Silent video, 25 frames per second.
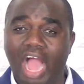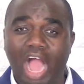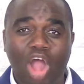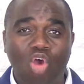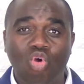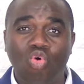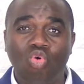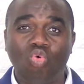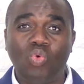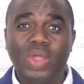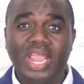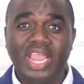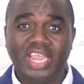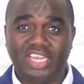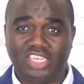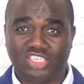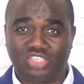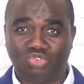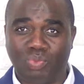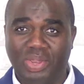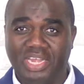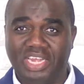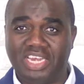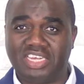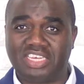I'll
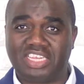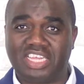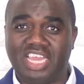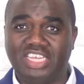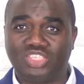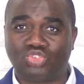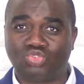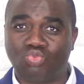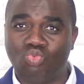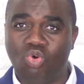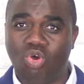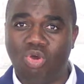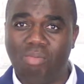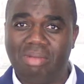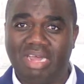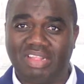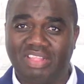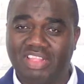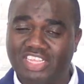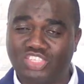wait when it gets warmer.